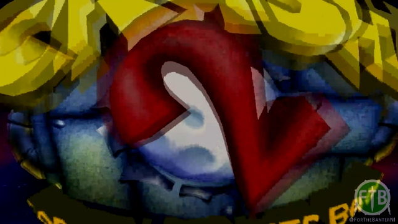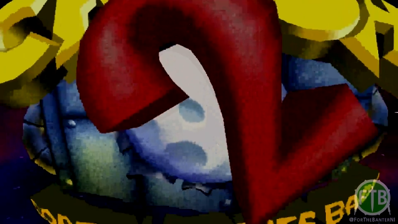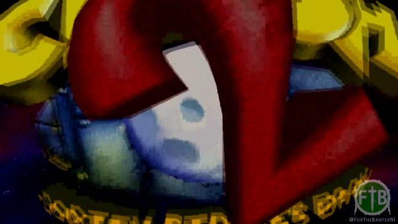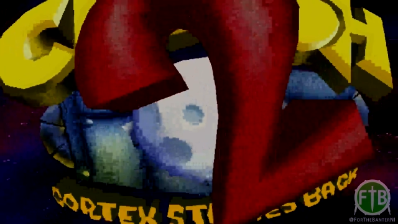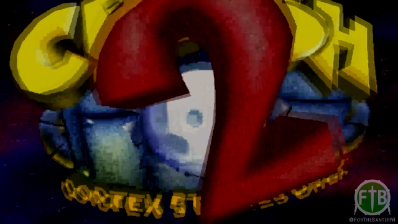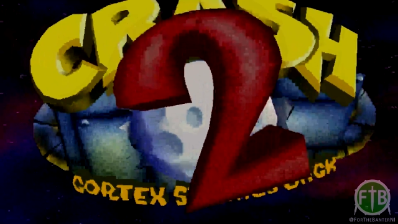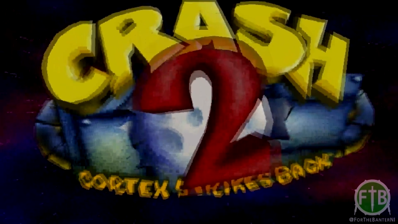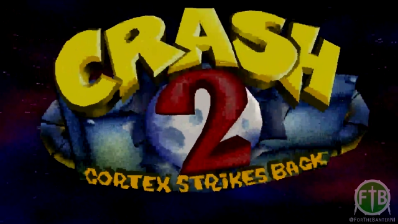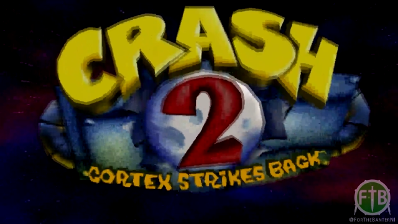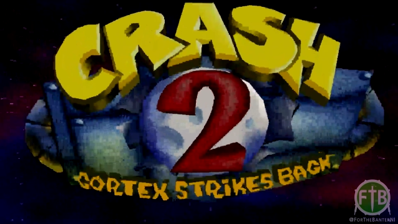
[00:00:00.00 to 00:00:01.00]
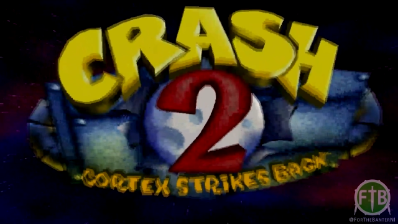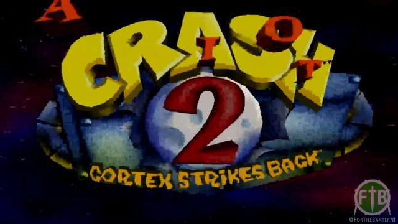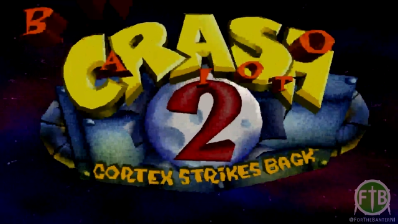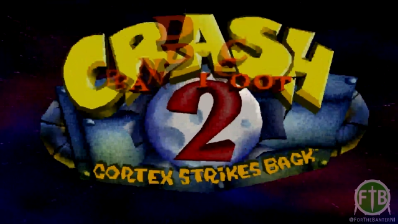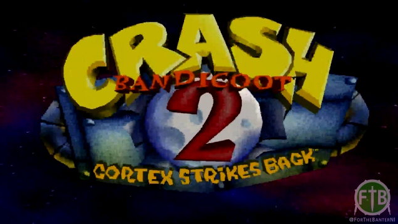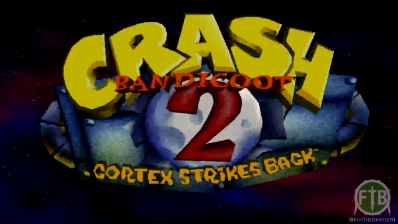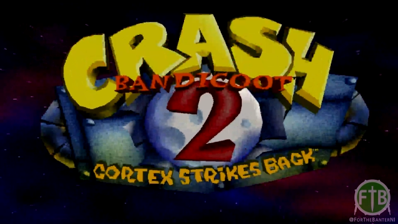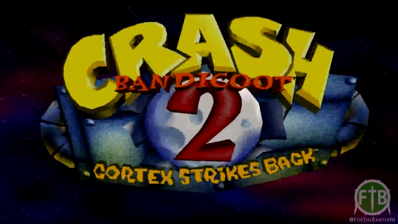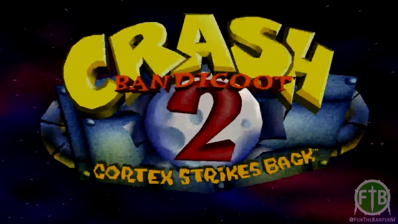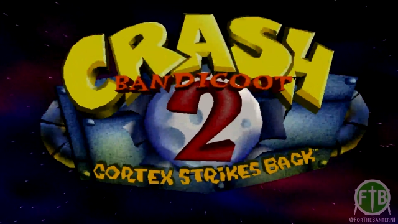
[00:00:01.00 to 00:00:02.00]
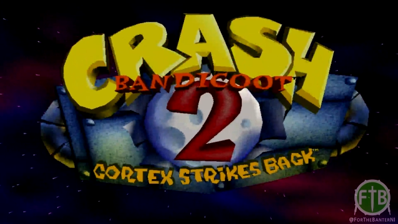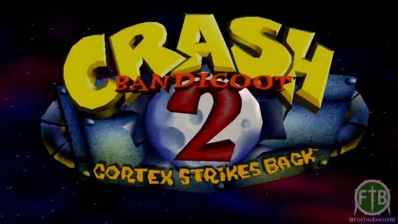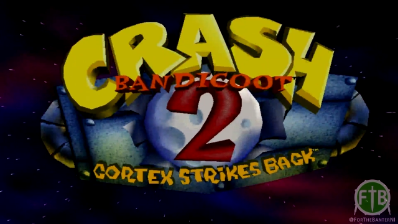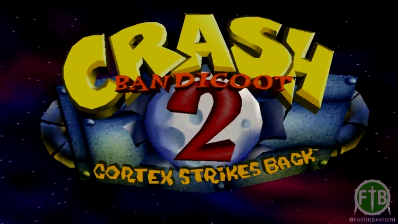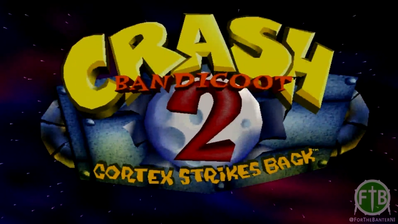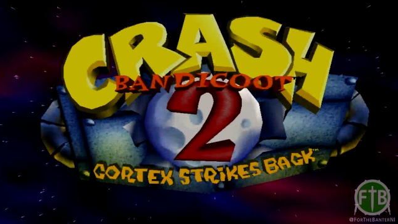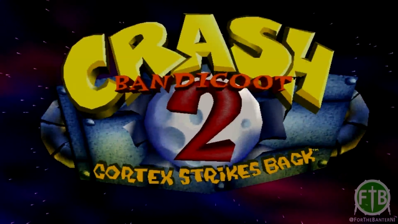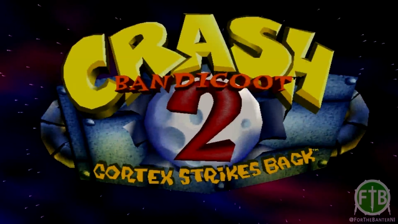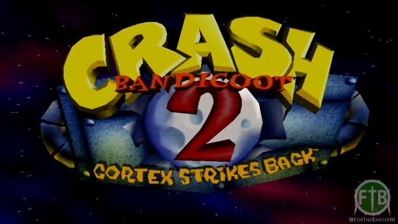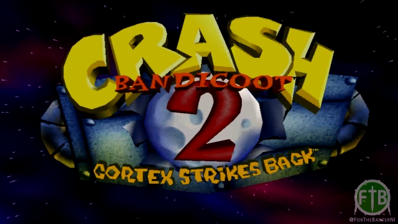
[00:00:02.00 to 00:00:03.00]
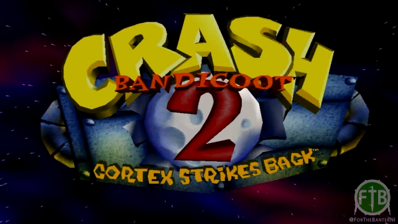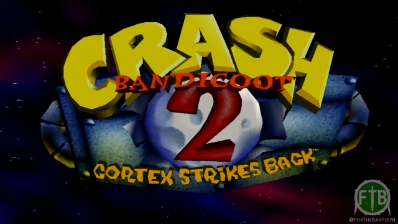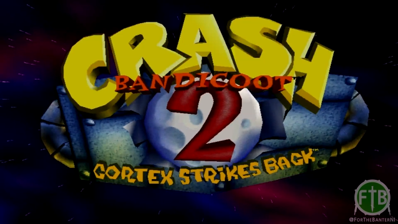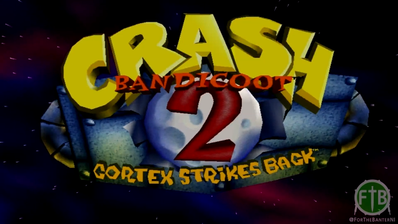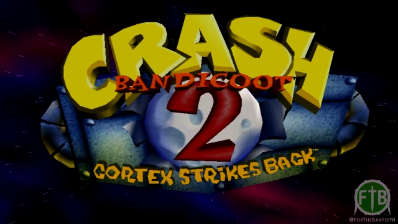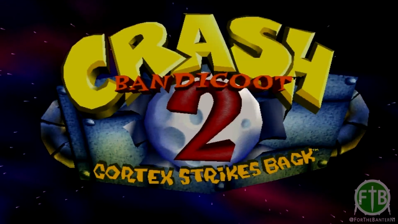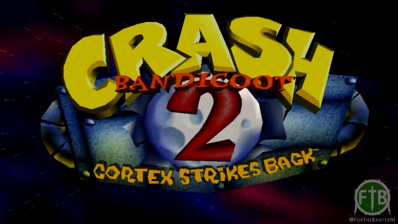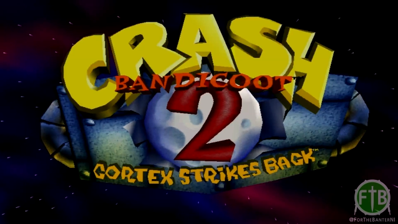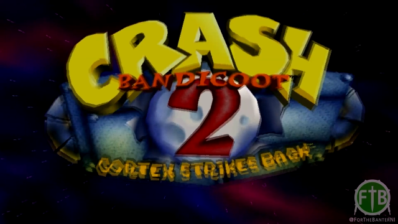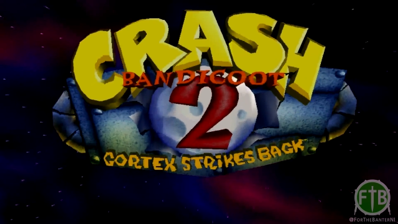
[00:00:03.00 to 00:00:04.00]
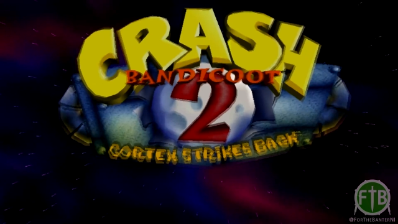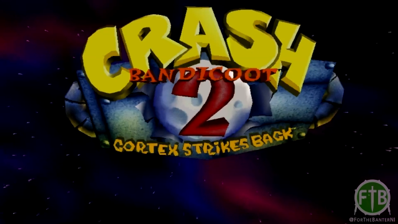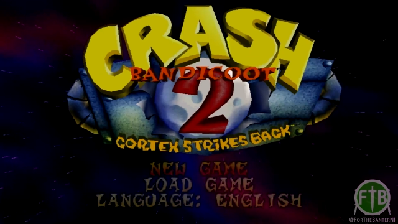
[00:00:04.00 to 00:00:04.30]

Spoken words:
Nobody's mouth can be seen.